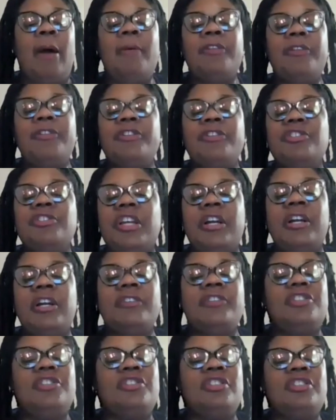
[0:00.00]
My mother
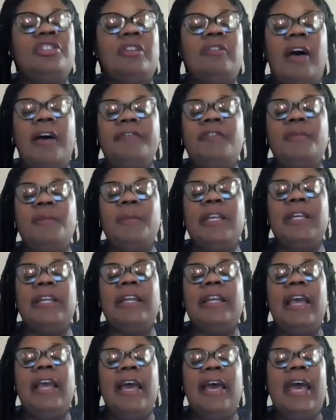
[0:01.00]
shared that she loved
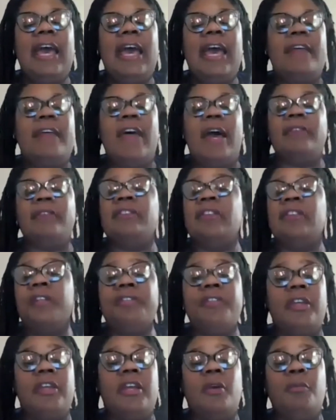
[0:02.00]
me and that
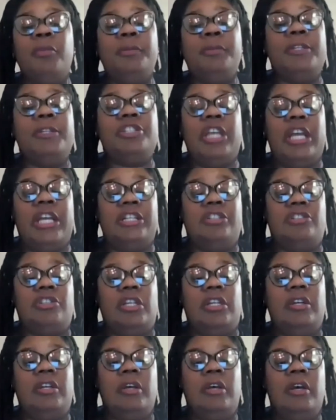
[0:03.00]
nothing would be
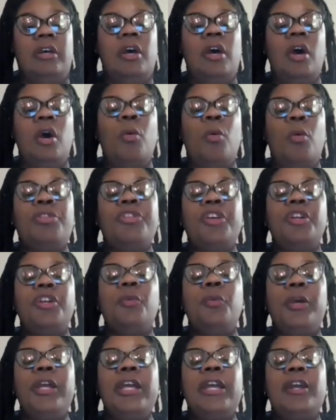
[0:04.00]
changing. Within
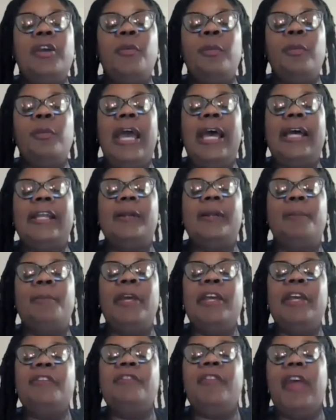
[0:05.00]
a week, we had a
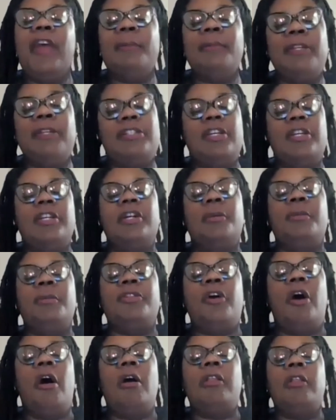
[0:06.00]
big family dinner
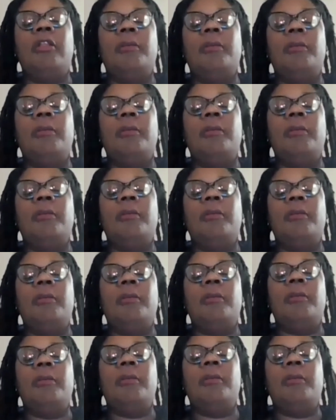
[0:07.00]
with all of my
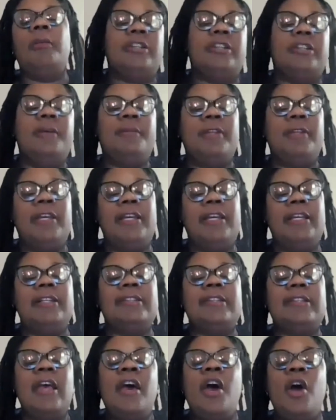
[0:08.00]
sisters and
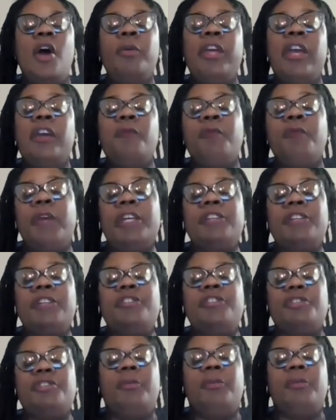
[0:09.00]
nibblings. We have
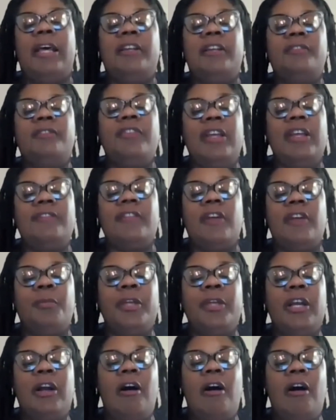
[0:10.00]
pictures from that event that
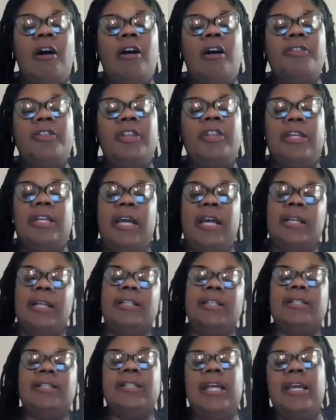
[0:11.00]
we call the
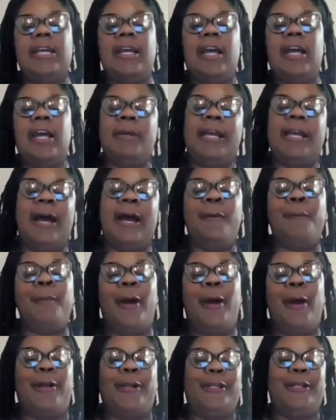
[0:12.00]
QuianaDenae coming out
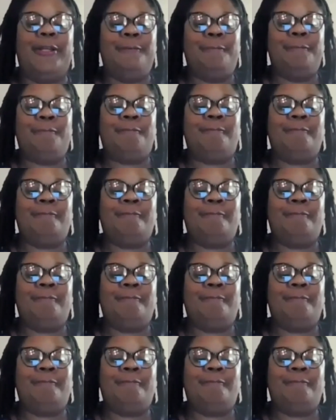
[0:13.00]
party.